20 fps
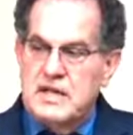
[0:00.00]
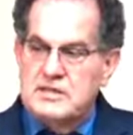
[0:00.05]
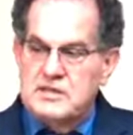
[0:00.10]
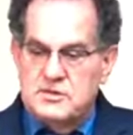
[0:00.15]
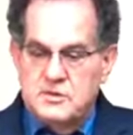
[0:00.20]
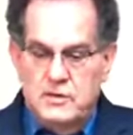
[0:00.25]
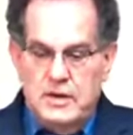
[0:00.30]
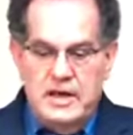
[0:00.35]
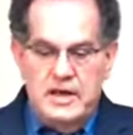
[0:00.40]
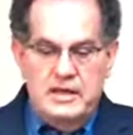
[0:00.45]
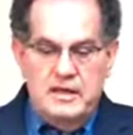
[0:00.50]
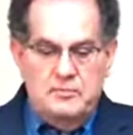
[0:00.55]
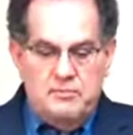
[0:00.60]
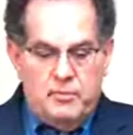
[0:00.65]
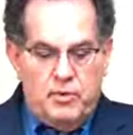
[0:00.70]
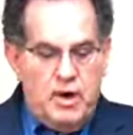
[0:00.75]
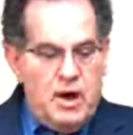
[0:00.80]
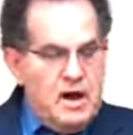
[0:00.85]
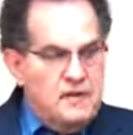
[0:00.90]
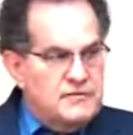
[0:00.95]
That's the way the
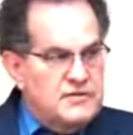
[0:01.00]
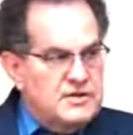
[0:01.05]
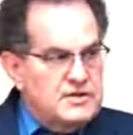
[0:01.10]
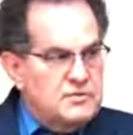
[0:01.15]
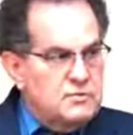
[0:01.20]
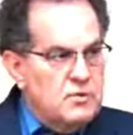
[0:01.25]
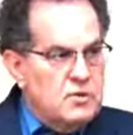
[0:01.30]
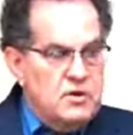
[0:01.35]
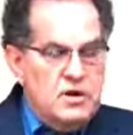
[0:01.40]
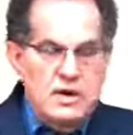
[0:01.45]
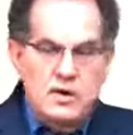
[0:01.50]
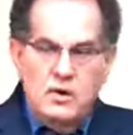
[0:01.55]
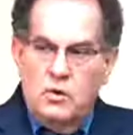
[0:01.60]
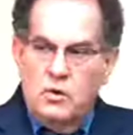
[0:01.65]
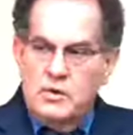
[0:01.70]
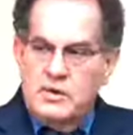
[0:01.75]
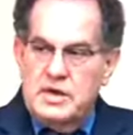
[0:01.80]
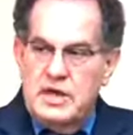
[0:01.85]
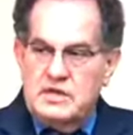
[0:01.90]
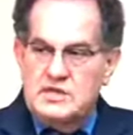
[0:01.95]
prophets were in the
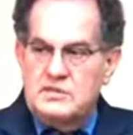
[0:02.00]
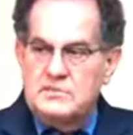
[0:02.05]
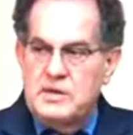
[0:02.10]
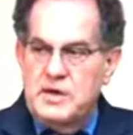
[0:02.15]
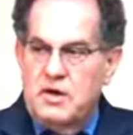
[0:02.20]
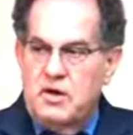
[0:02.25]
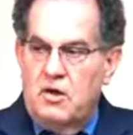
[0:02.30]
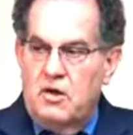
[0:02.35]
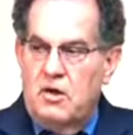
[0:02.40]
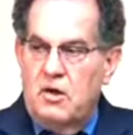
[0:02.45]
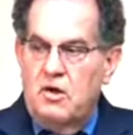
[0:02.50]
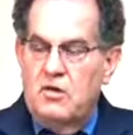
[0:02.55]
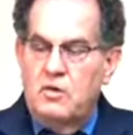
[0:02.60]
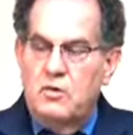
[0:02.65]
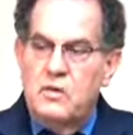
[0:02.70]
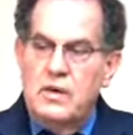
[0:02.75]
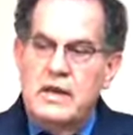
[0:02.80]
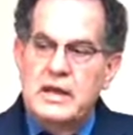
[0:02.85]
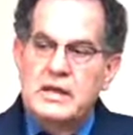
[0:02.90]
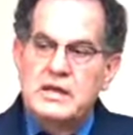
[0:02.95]
Old Testament,
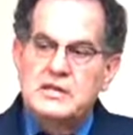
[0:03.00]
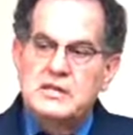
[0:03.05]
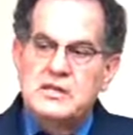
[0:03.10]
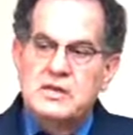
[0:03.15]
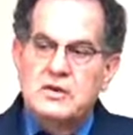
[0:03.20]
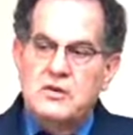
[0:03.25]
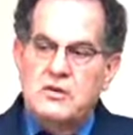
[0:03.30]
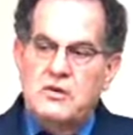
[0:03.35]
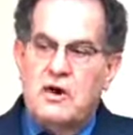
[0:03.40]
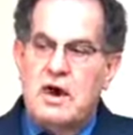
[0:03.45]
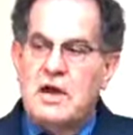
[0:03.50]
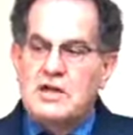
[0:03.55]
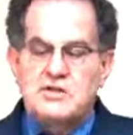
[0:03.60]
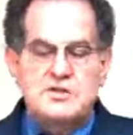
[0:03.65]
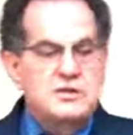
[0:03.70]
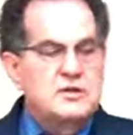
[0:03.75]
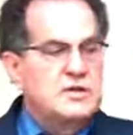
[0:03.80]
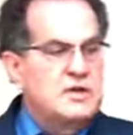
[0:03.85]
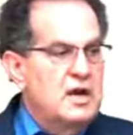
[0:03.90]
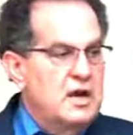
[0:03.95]
all the way until
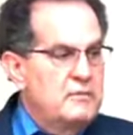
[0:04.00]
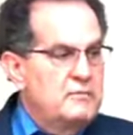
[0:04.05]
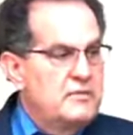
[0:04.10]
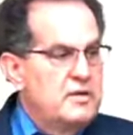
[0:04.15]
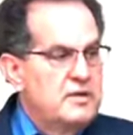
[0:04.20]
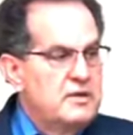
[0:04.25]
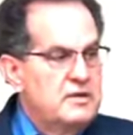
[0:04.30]
Christ should come.